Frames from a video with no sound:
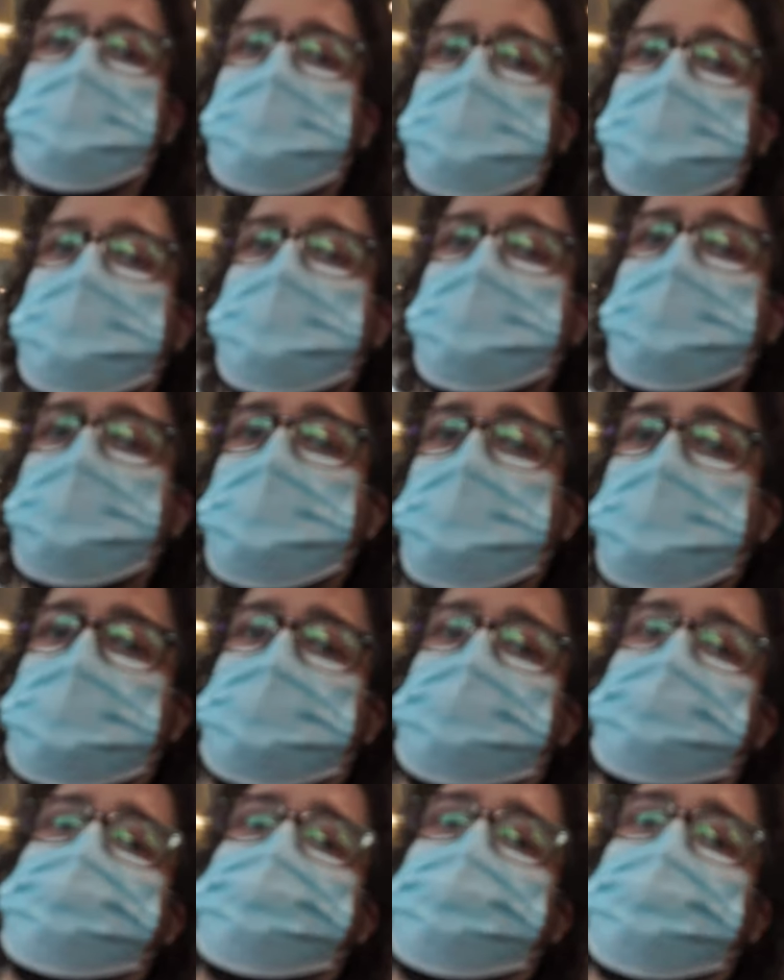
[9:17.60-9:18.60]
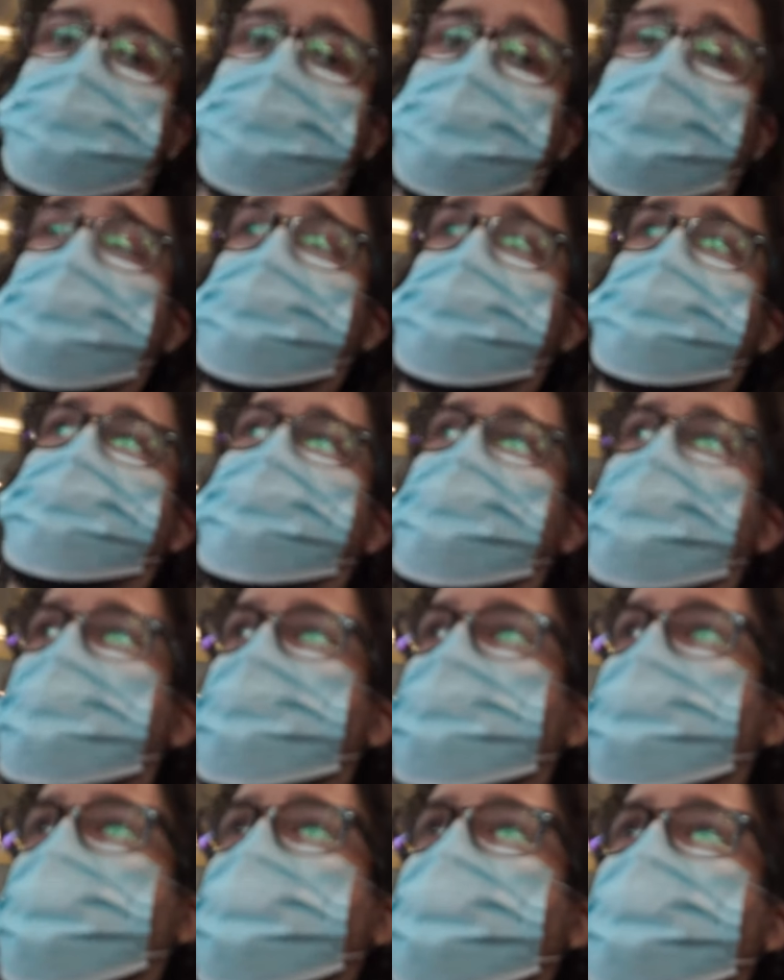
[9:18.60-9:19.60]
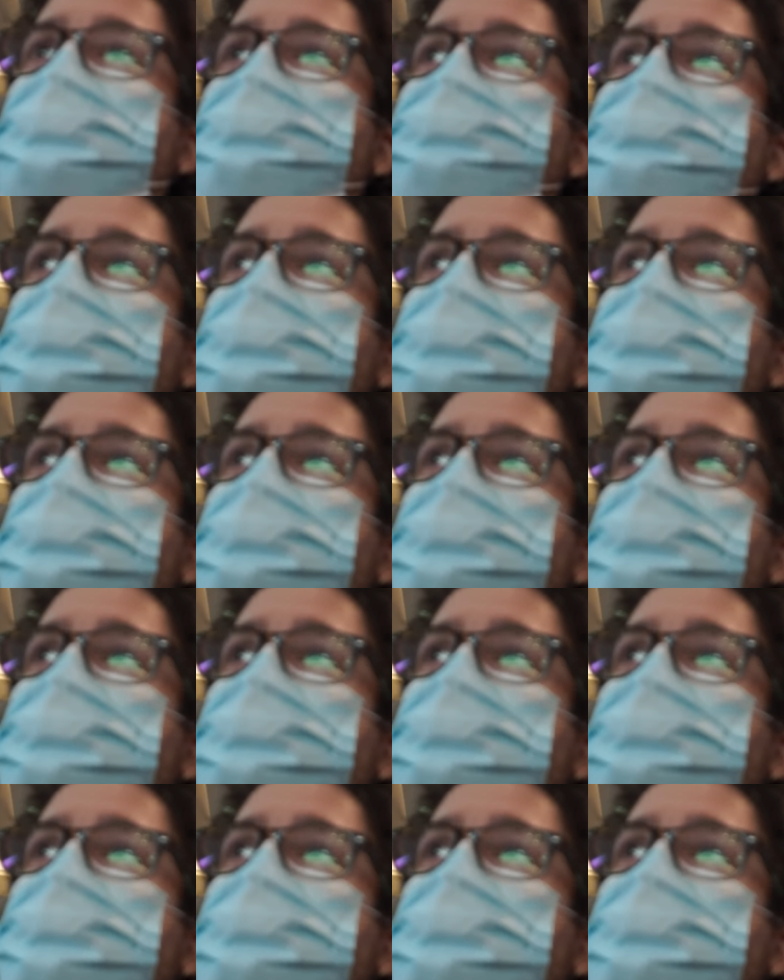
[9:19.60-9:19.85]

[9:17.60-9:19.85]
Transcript: After I feel exhausted, man. If